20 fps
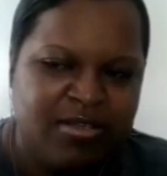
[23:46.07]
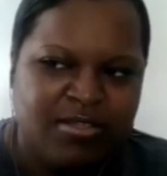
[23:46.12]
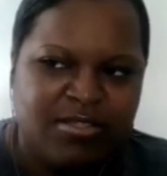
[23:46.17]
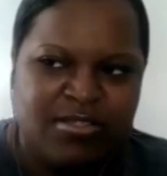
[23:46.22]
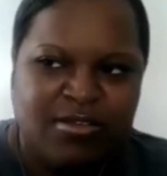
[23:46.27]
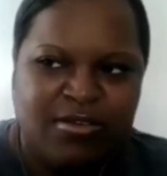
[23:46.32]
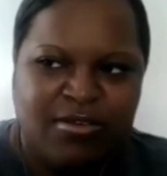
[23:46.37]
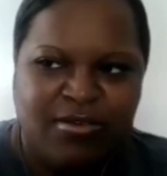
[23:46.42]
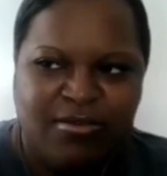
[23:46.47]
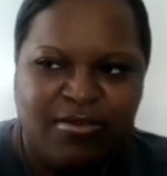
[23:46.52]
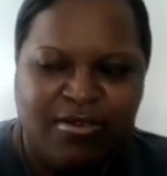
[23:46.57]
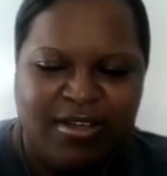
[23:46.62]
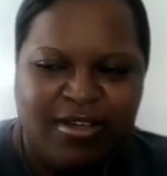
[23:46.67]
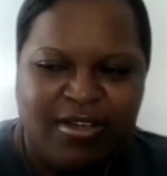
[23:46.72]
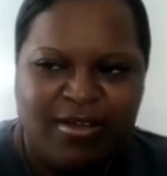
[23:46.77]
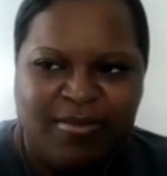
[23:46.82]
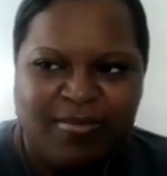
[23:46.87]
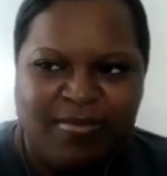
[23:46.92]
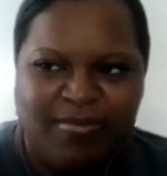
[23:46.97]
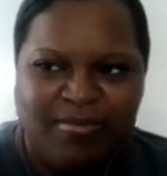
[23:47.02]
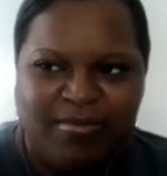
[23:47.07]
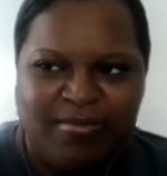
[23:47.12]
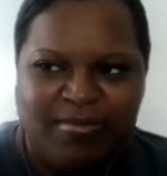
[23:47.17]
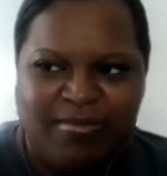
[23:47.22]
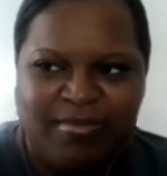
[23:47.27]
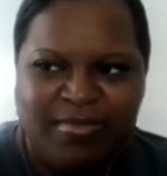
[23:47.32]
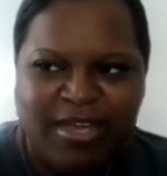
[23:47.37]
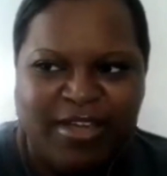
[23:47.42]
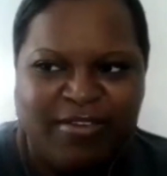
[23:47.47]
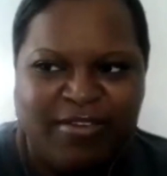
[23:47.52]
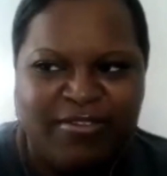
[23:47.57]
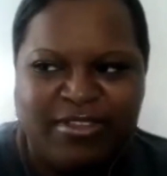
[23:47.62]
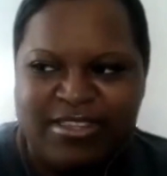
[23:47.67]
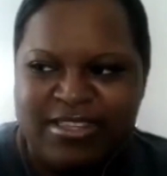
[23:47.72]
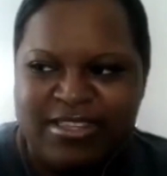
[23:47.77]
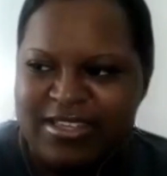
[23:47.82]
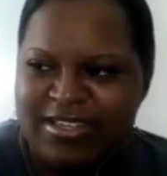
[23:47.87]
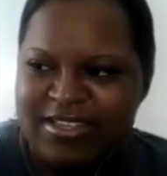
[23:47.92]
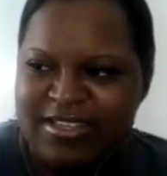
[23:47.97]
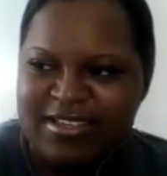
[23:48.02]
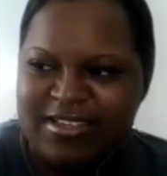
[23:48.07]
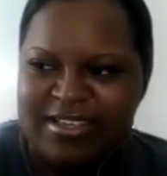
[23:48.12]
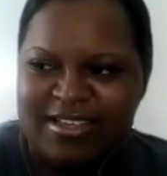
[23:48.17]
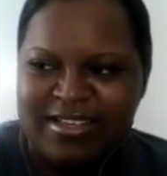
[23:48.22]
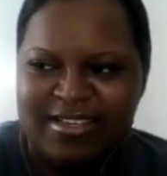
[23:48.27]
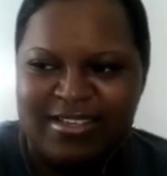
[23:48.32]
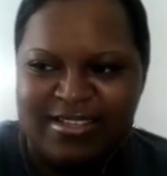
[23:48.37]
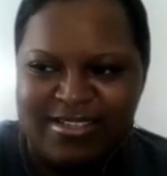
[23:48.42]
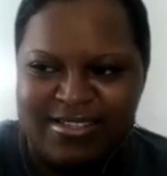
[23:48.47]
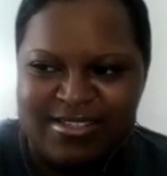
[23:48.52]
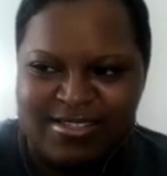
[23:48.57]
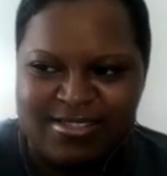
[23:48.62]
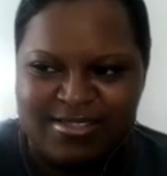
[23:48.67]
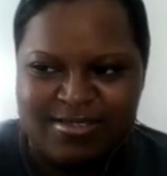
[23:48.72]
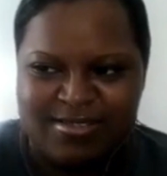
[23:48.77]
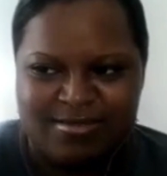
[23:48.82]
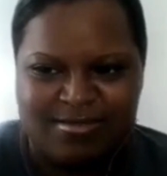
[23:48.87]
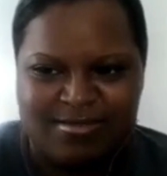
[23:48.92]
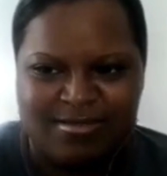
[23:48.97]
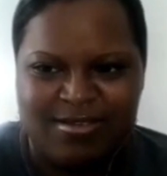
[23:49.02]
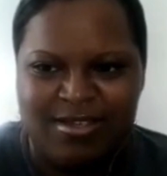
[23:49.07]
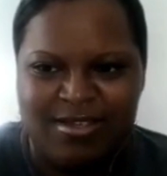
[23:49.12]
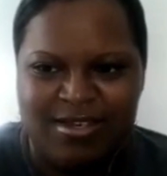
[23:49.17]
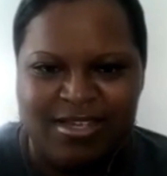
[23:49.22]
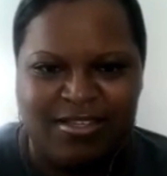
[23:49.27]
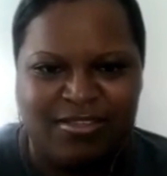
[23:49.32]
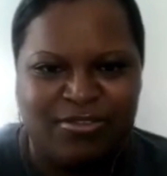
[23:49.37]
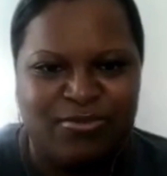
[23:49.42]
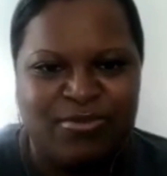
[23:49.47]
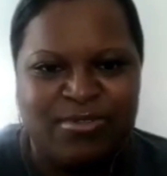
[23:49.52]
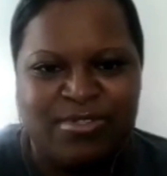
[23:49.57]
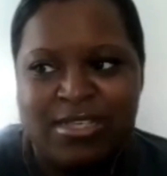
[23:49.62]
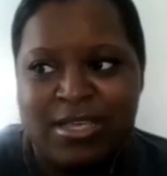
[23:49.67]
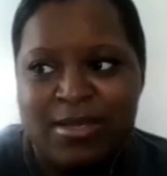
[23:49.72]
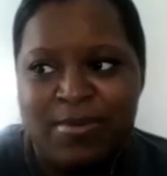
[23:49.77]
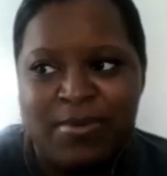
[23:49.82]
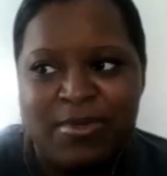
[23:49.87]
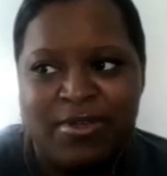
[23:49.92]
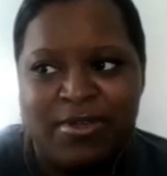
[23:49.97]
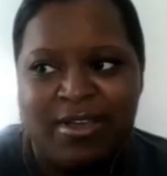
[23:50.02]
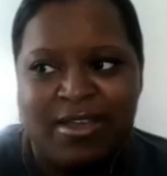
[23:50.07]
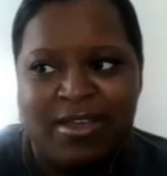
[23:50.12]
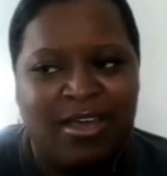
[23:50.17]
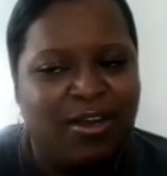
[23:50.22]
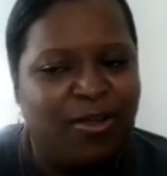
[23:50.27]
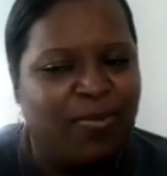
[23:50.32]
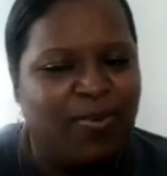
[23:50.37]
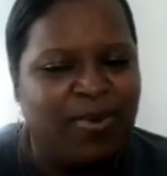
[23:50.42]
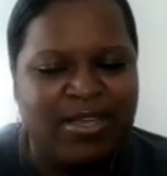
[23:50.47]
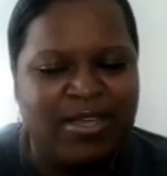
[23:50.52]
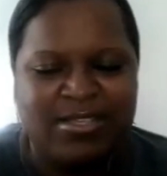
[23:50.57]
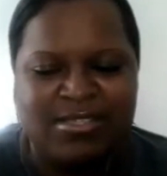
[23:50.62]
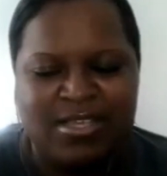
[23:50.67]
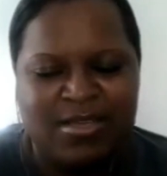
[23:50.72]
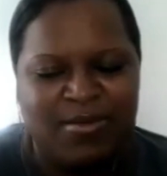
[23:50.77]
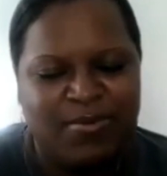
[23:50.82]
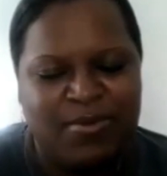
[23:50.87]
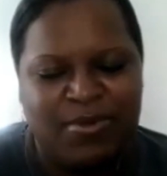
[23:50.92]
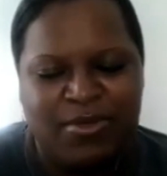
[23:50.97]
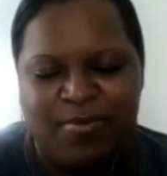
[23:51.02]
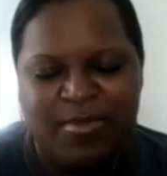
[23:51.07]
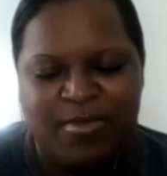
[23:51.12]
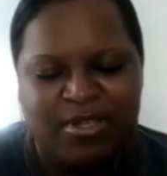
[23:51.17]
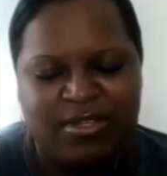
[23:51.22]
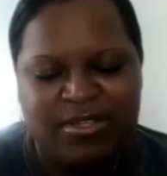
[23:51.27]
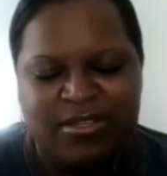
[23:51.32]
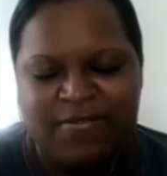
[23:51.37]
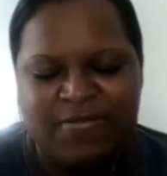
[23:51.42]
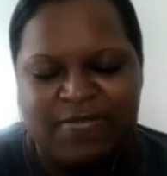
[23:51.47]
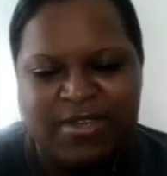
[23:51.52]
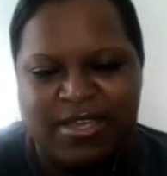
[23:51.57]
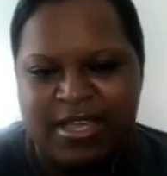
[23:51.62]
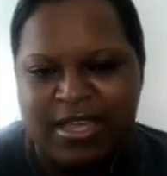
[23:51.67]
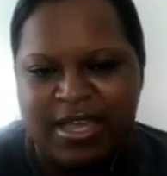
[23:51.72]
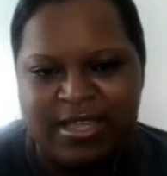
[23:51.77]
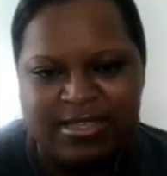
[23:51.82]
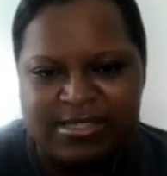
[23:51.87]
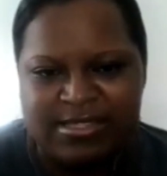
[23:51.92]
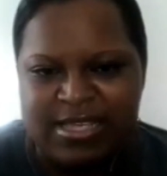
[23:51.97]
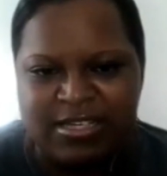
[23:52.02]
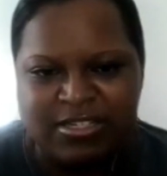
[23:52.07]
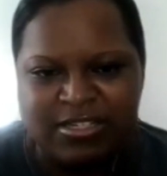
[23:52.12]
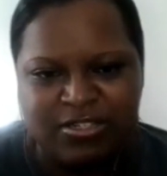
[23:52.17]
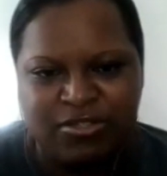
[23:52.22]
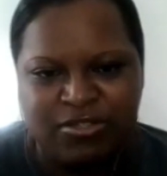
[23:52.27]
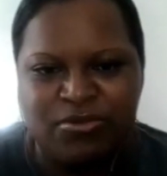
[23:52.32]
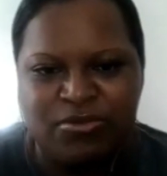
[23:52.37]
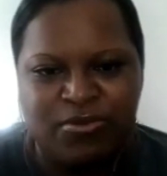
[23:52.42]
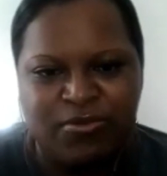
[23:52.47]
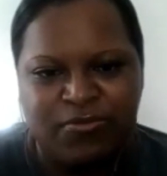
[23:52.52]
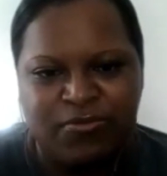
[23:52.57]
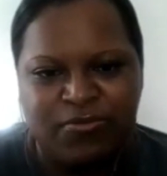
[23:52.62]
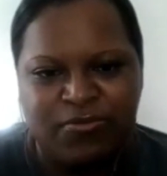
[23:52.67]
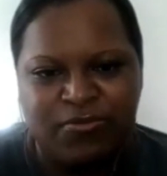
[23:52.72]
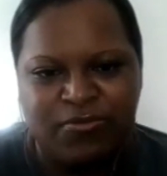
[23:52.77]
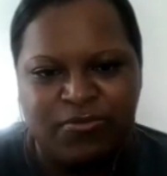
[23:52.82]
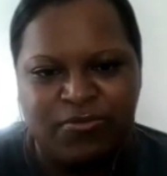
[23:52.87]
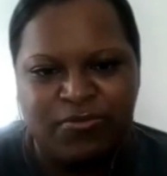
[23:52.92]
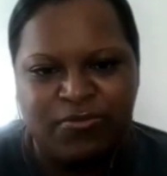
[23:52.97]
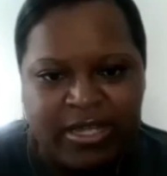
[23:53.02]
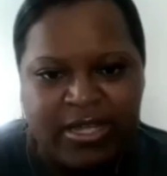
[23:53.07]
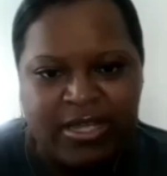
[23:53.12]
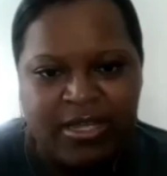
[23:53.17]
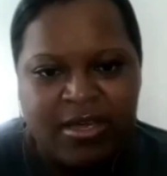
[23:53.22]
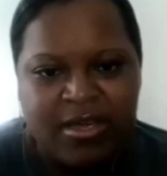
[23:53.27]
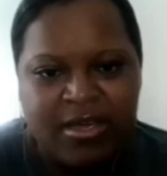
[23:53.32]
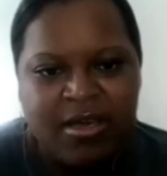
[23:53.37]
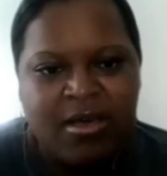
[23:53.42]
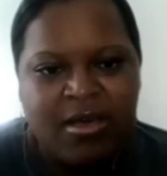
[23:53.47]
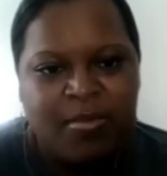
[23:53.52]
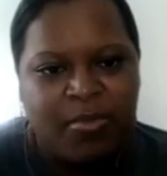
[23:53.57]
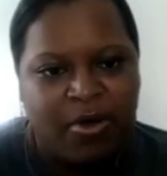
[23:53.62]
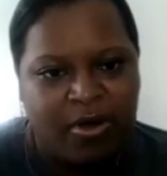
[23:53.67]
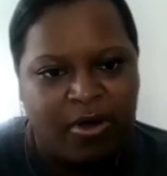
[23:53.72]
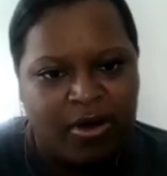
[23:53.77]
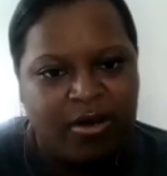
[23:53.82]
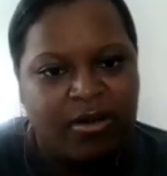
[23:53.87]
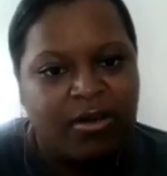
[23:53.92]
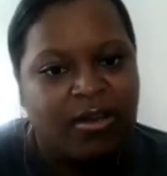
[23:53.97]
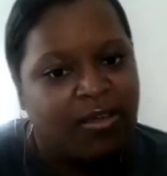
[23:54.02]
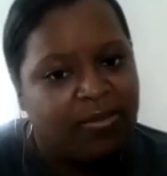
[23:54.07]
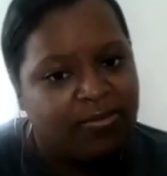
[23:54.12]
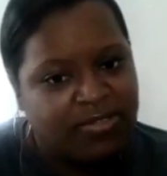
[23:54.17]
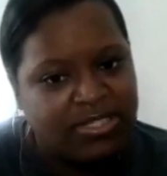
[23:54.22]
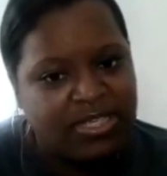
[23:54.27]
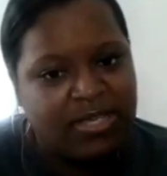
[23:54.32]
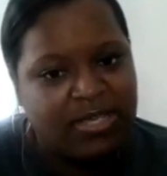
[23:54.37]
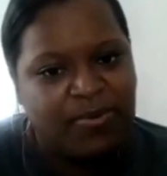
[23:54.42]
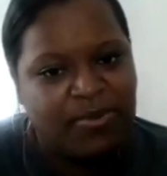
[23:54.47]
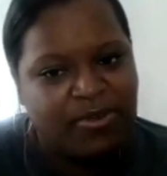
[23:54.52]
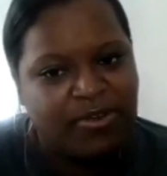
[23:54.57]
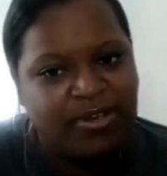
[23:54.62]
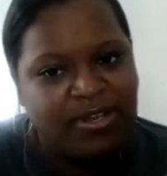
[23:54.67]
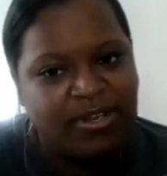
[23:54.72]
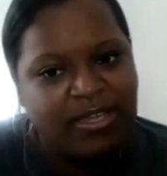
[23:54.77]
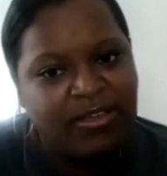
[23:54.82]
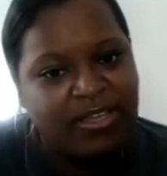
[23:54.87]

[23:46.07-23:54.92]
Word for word: So everything is connect through Zapier, and I don't pay Zapier a monthly fee. It's actually through the free part of Zapier.